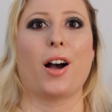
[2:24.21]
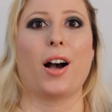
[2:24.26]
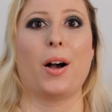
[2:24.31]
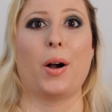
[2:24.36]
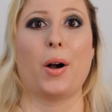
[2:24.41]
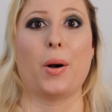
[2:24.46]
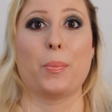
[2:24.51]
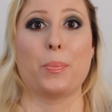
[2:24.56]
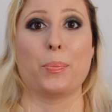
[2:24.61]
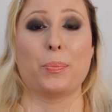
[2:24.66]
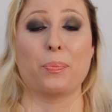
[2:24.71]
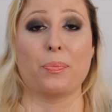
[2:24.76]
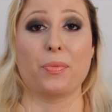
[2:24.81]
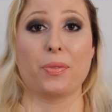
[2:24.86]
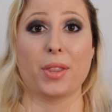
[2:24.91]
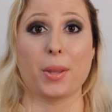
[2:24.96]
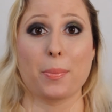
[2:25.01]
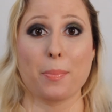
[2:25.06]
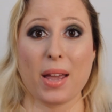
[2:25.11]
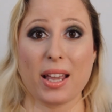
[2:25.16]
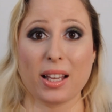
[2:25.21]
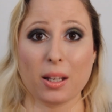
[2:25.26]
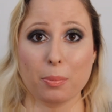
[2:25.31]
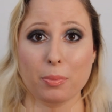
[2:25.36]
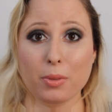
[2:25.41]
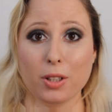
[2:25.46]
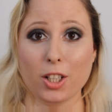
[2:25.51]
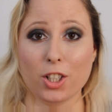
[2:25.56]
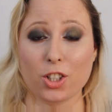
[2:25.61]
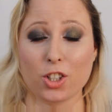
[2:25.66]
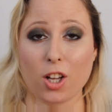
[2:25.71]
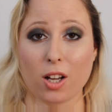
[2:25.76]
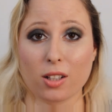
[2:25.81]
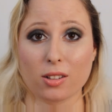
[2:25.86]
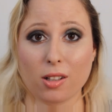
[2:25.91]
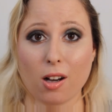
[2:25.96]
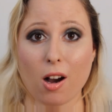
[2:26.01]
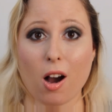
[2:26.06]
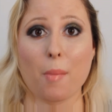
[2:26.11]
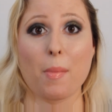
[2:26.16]
The
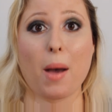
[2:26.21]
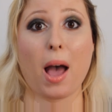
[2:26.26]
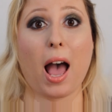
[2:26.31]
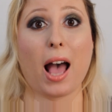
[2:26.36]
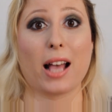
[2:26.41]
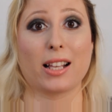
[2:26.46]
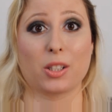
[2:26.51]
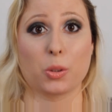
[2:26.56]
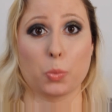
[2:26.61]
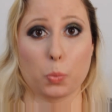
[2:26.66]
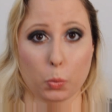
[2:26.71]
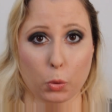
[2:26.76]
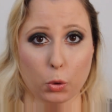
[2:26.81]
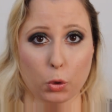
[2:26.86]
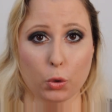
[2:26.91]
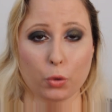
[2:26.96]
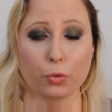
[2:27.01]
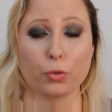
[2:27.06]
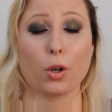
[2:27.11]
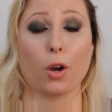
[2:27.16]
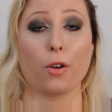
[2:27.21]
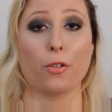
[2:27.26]
makeupniche.com has moved,